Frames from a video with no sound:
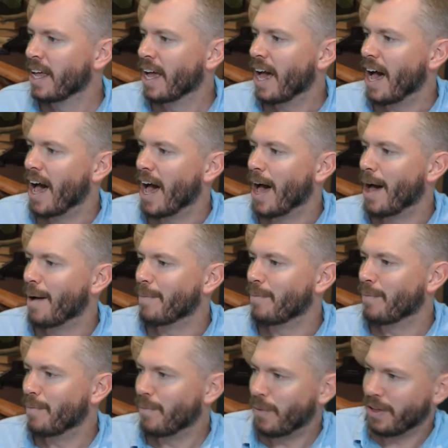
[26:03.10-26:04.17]
um,
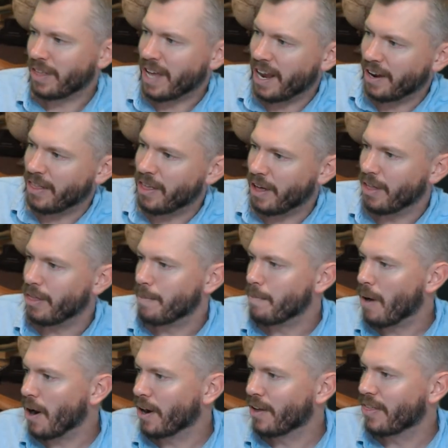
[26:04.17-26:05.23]
with kind of the, the
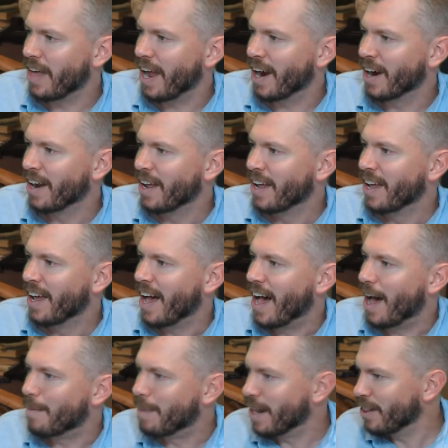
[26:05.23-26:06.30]
mark there.
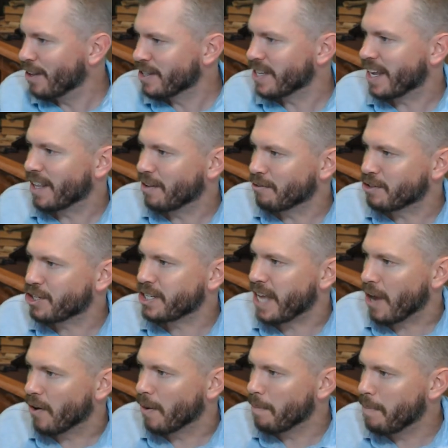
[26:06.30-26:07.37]
Uh, but it looks like a little
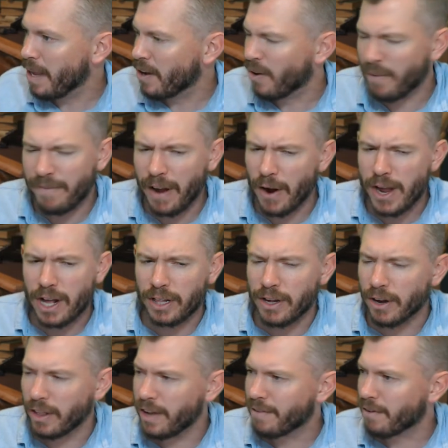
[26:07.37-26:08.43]
scarab beetle, very
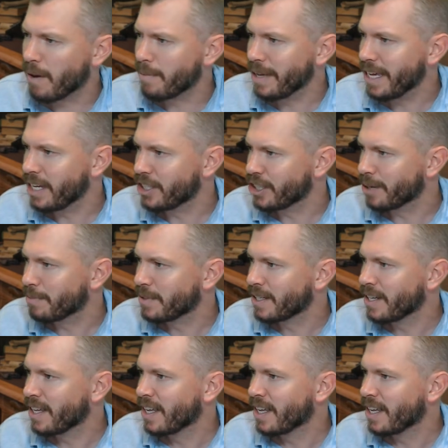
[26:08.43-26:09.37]
clearly from Egypt.